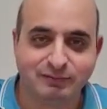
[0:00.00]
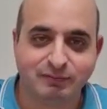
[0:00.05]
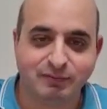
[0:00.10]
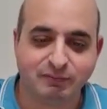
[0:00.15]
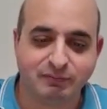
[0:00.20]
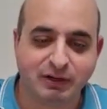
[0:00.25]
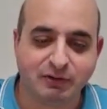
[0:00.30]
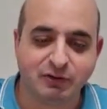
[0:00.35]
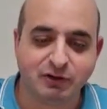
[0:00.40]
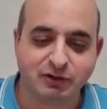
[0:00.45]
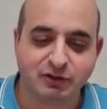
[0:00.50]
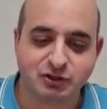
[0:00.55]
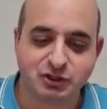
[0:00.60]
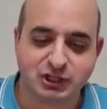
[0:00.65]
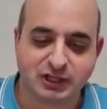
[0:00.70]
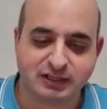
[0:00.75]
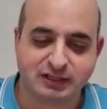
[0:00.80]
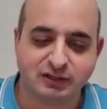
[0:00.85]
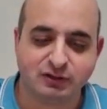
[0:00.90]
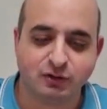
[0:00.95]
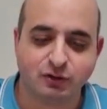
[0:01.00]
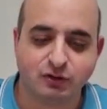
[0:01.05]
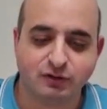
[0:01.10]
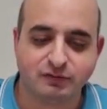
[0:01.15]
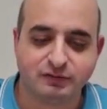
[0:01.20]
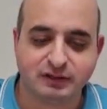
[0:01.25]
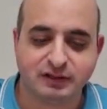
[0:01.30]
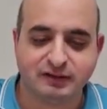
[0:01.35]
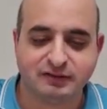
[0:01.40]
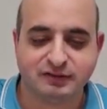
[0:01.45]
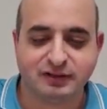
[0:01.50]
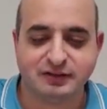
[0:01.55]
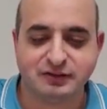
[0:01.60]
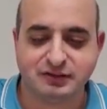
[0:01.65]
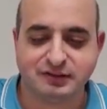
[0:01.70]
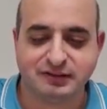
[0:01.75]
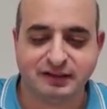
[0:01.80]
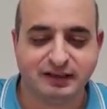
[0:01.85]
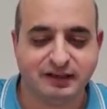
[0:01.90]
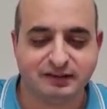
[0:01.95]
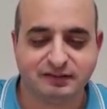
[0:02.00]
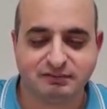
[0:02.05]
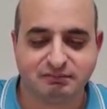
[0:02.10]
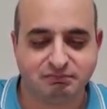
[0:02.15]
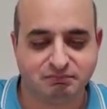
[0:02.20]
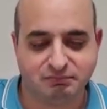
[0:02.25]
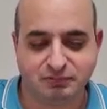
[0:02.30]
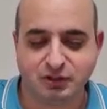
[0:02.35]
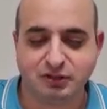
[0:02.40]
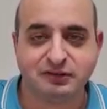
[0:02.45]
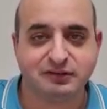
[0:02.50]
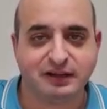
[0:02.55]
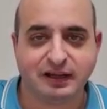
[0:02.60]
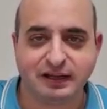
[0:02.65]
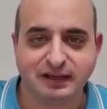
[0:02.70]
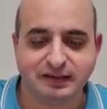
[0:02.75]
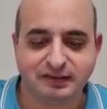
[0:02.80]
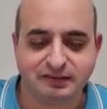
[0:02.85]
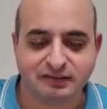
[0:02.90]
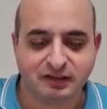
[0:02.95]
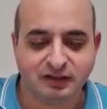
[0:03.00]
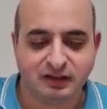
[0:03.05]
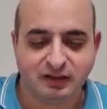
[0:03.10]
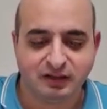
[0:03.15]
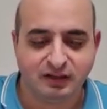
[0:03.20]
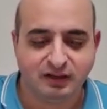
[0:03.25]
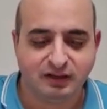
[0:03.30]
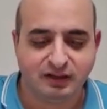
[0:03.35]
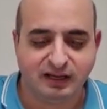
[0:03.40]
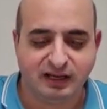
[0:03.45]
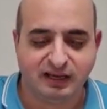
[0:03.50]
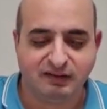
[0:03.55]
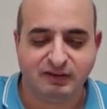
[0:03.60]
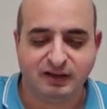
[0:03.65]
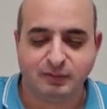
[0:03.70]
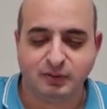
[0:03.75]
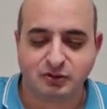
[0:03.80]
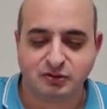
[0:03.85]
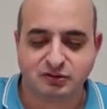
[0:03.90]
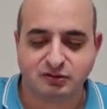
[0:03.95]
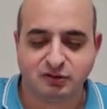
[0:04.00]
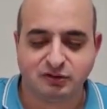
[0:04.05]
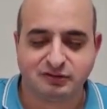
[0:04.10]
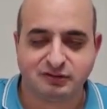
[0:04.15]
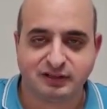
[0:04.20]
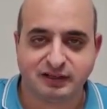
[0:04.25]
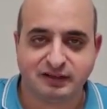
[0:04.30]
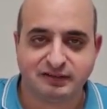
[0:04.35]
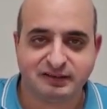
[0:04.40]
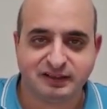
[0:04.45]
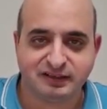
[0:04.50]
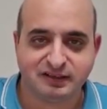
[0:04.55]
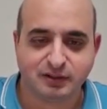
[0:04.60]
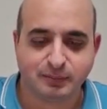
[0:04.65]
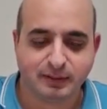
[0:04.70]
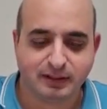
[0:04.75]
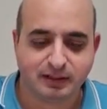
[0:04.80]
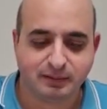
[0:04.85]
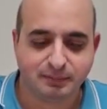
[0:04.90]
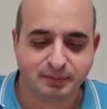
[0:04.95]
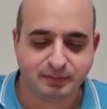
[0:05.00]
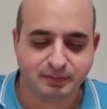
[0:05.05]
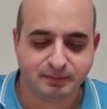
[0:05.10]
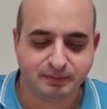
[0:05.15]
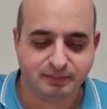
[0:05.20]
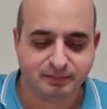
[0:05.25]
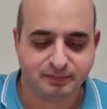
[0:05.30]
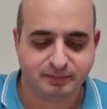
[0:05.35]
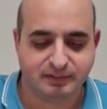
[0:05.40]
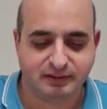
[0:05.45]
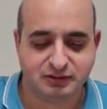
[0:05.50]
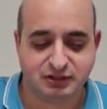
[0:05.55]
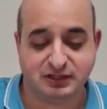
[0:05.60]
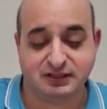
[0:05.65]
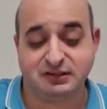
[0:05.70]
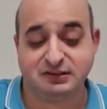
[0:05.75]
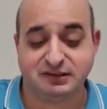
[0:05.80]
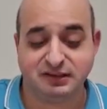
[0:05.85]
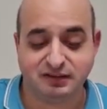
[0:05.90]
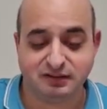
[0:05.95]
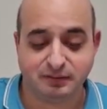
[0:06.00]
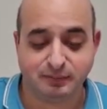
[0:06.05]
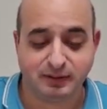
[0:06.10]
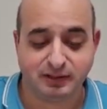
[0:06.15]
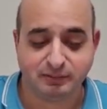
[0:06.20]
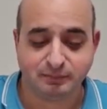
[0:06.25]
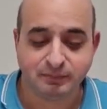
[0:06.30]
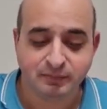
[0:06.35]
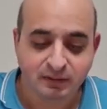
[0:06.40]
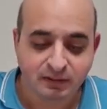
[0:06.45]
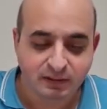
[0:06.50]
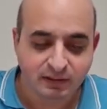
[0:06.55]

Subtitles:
we've now got your chicken kofta, so as you can see, it's good size. Very much looks like a Sheik Kebab, a chicken Sheik Kebab.